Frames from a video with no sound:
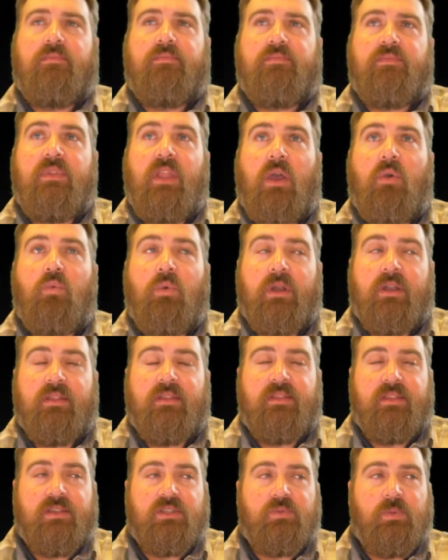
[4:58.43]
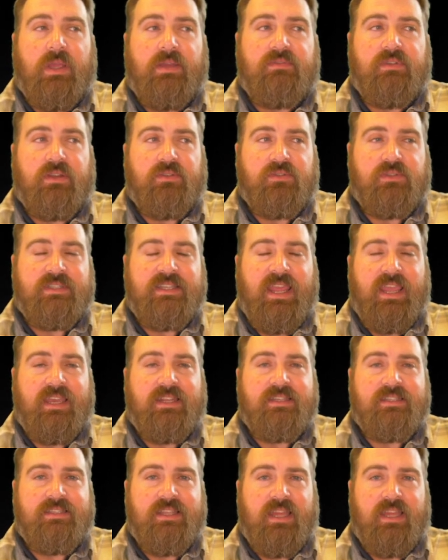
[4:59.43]
Now, one of the things we have to
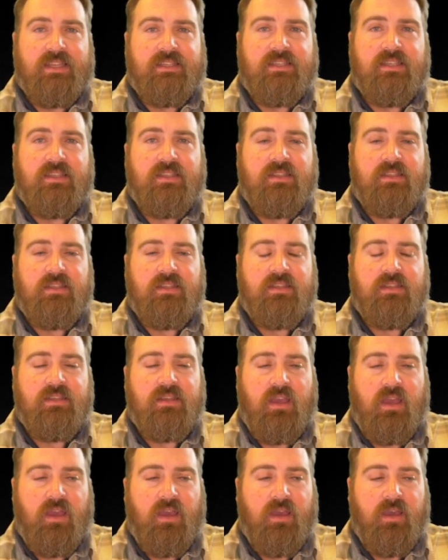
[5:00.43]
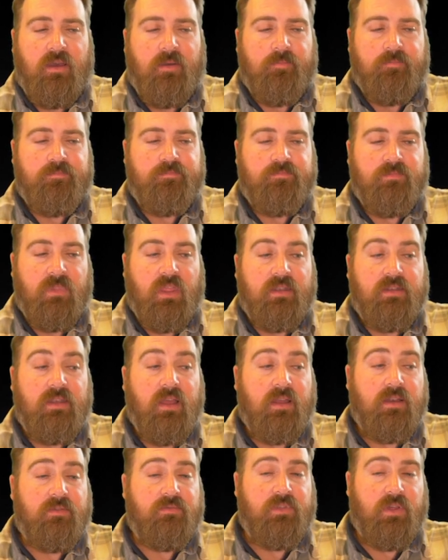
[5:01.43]
understand is that
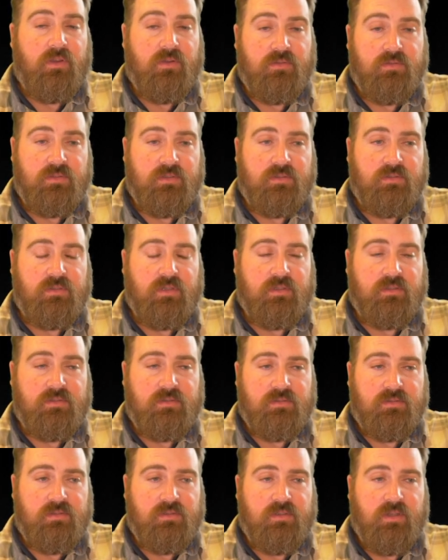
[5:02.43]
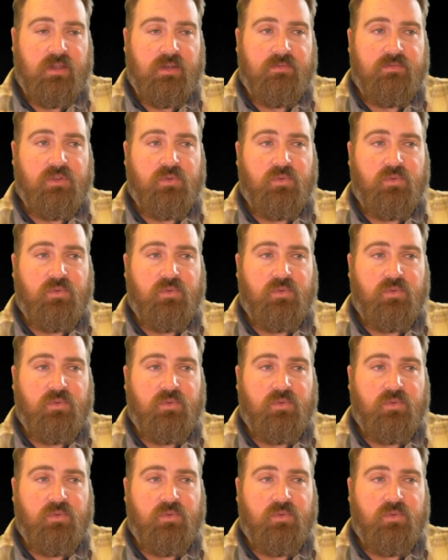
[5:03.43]
none of those, none of the